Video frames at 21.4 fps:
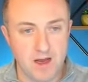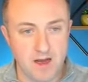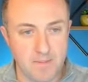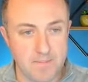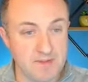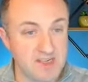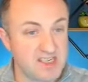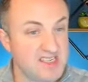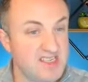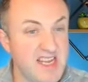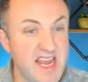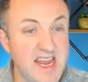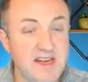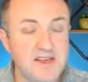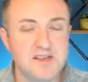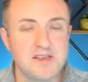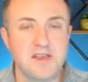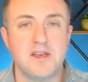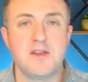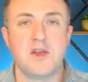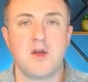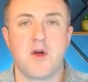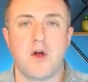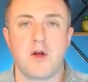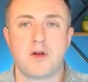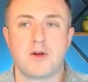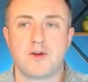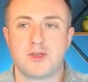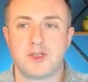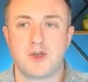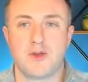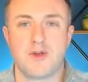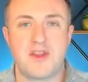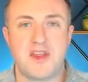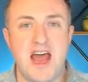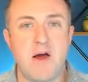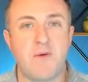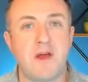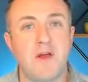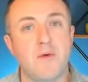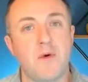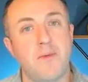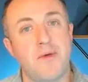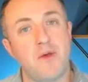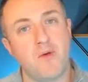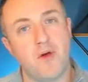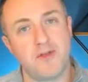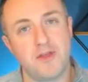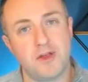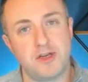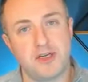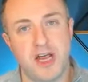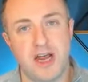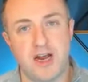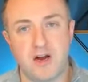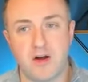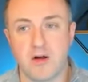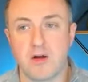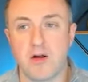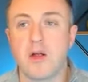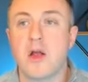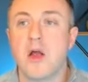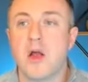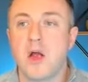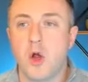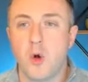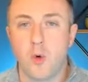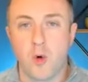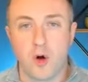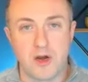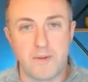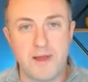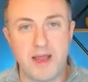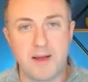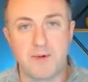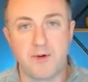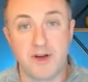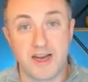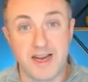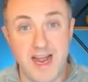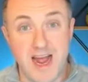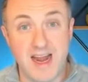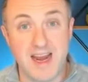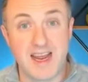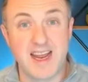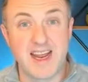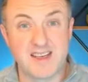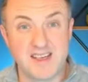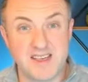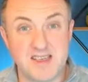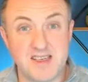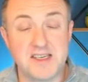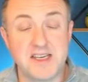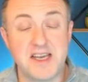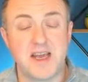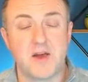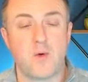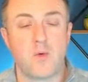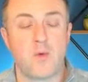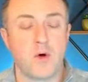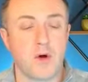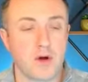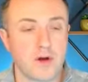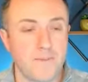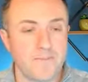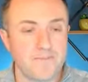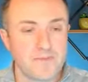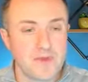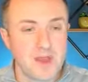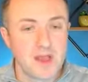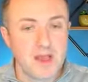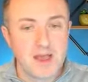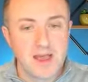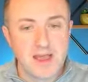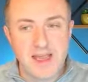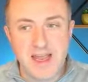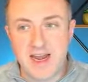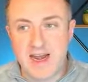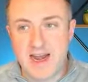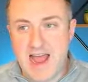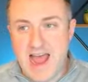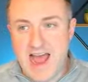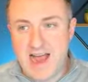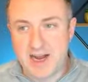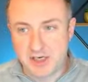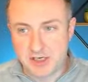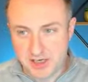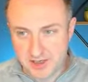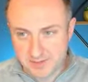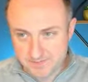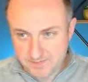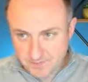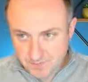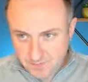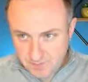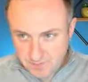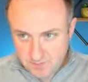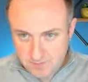mistakes in the article, so that way when we run the checker, we're going to be able to kind of get to see it work in action.